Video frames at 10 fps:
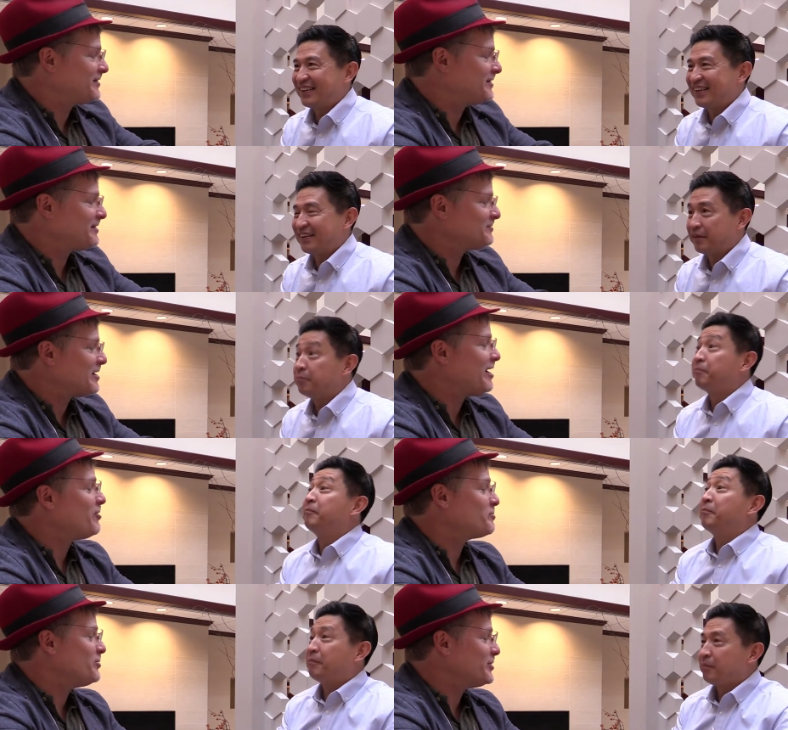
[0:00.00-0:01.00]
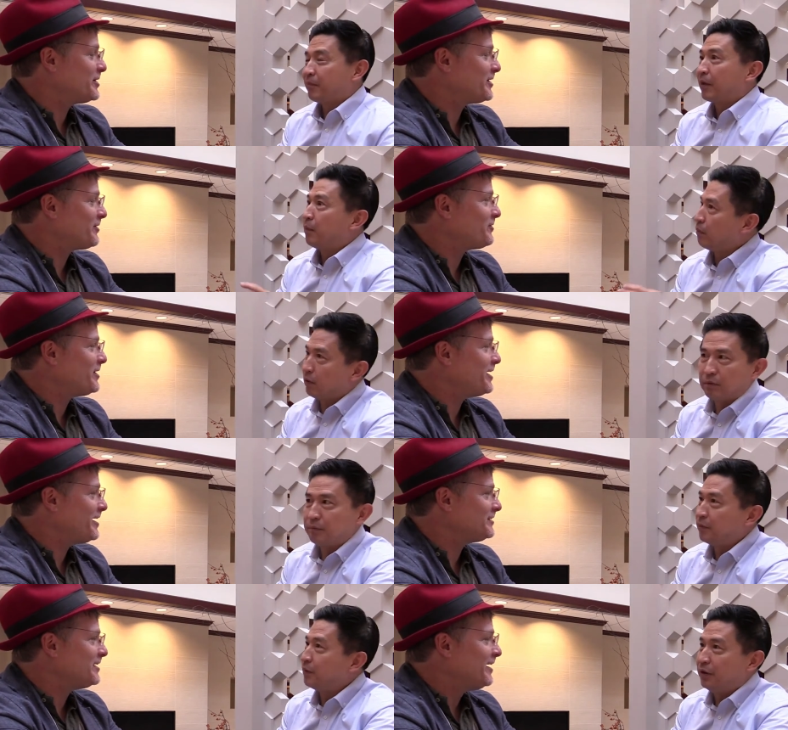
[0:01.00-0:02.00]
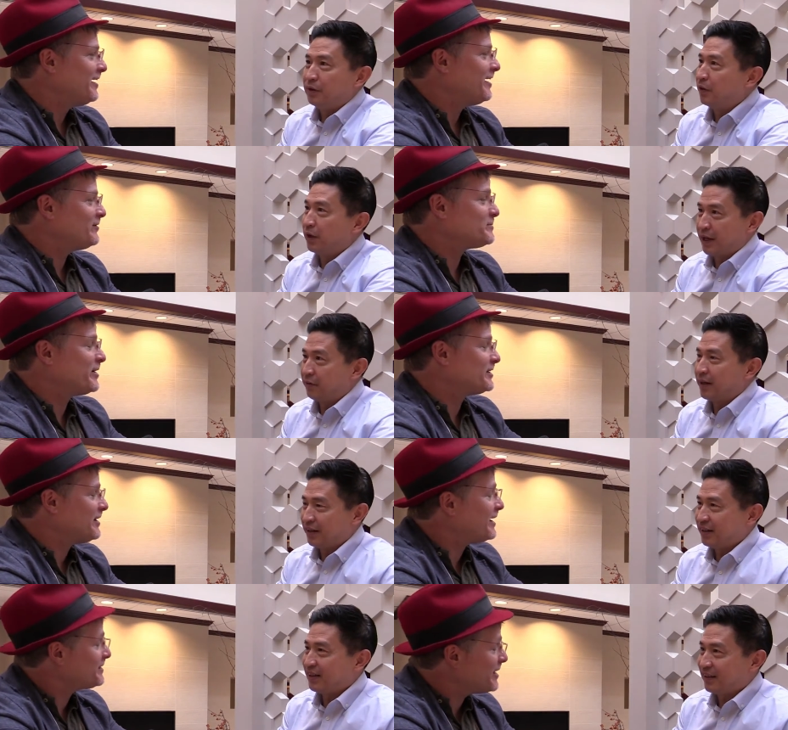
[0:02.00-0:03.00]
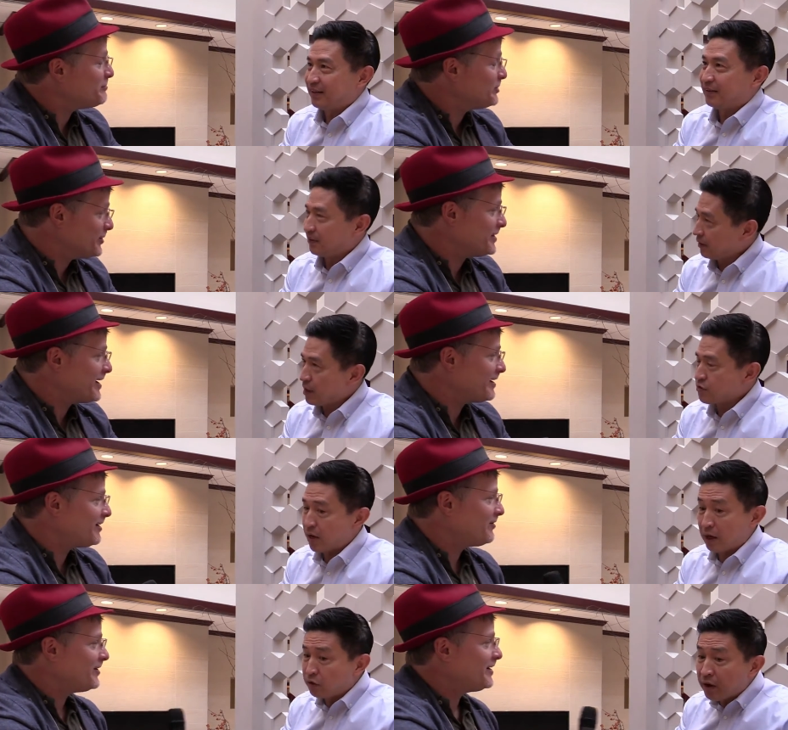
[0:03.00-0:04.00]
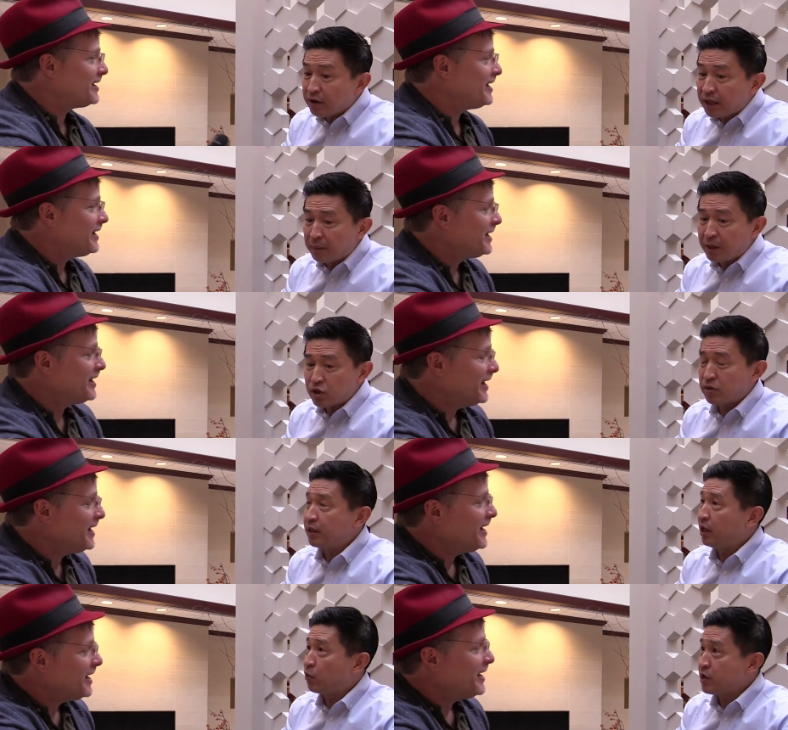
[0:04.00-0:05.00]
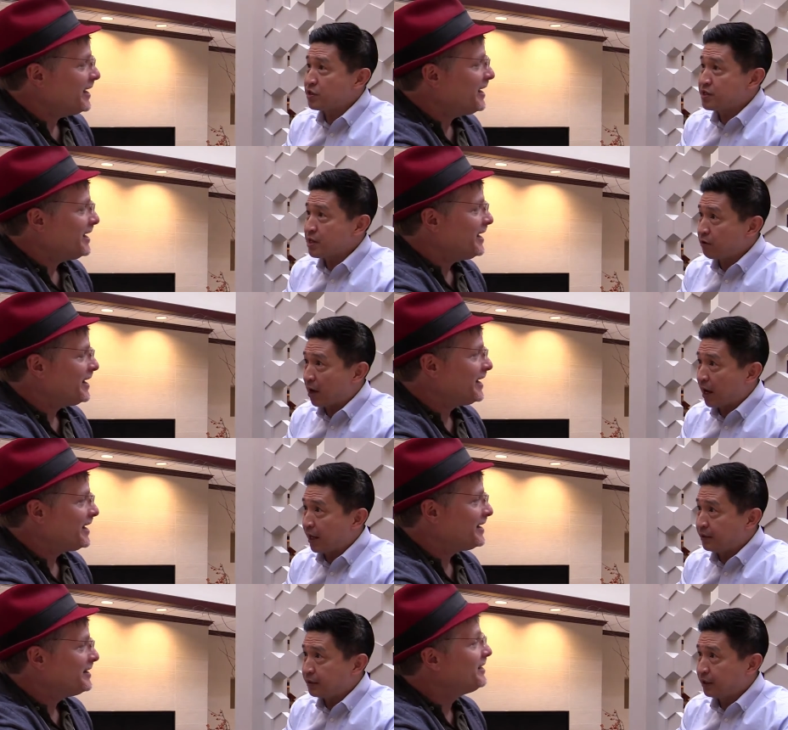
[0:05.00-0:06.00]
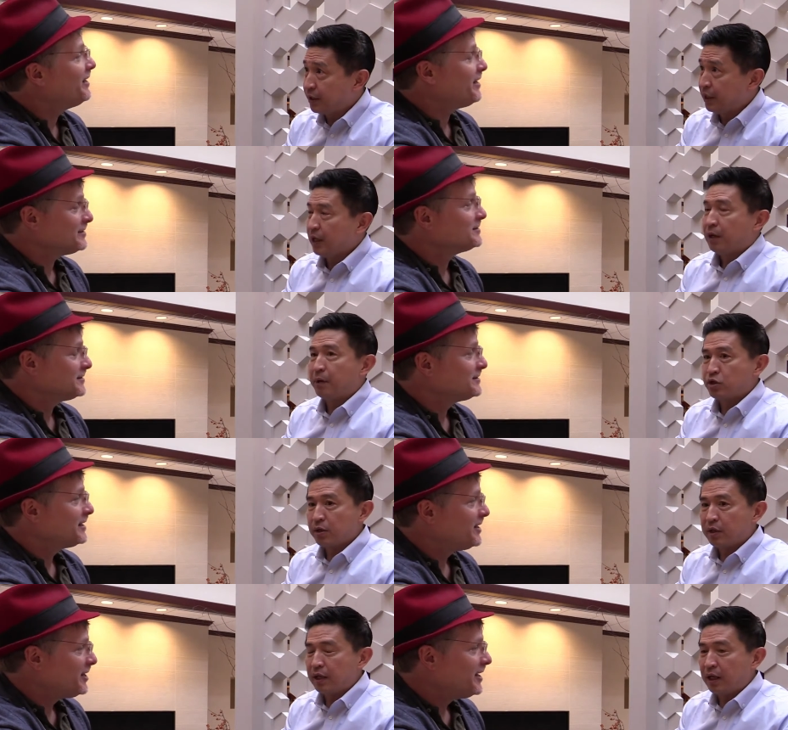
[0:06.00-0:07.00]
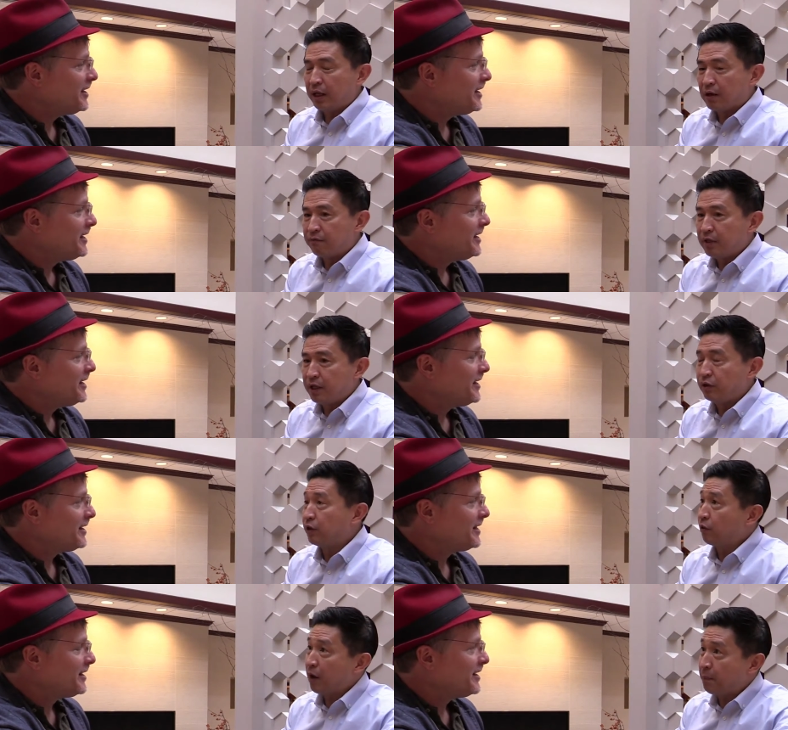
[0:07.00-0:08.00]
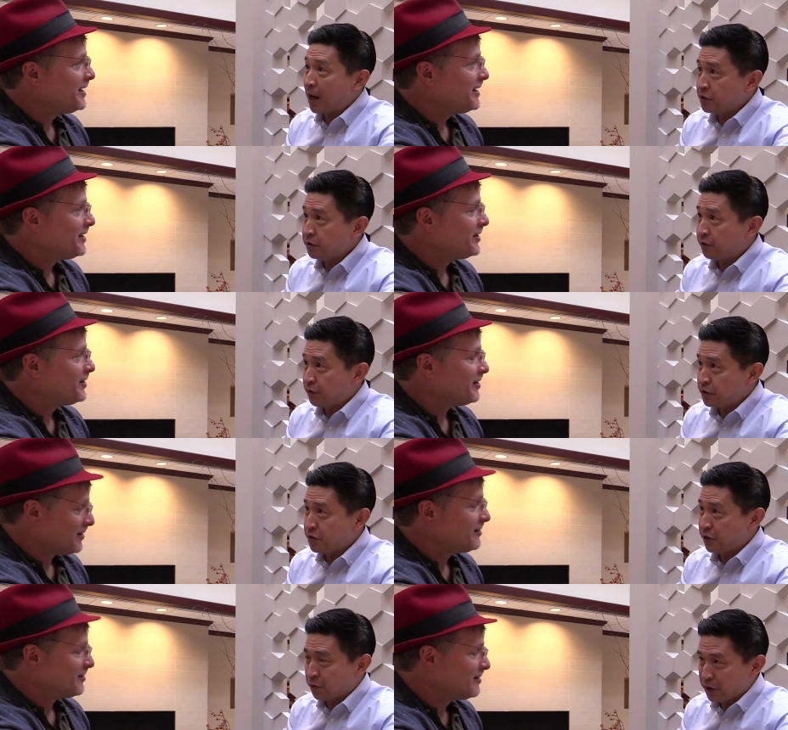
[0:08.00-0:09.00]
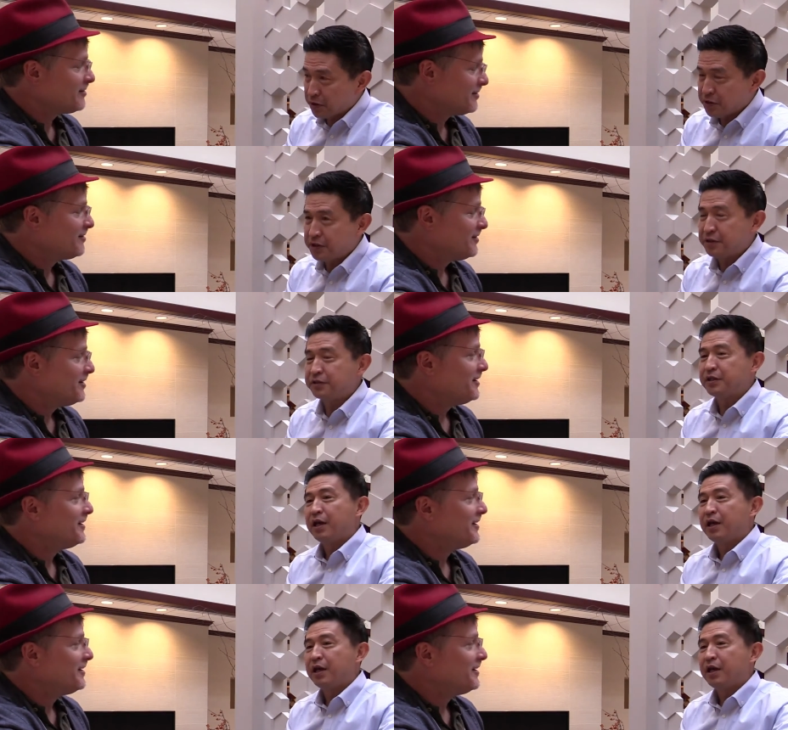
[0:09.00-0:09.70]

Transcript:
Speaker 1: uh, output, right? We spent a lot of time doing that. Right.
Speaker 2: I'm trying to get, make sure the equations are right. Yeah. Make sure they, they convert into the right partial differential equations.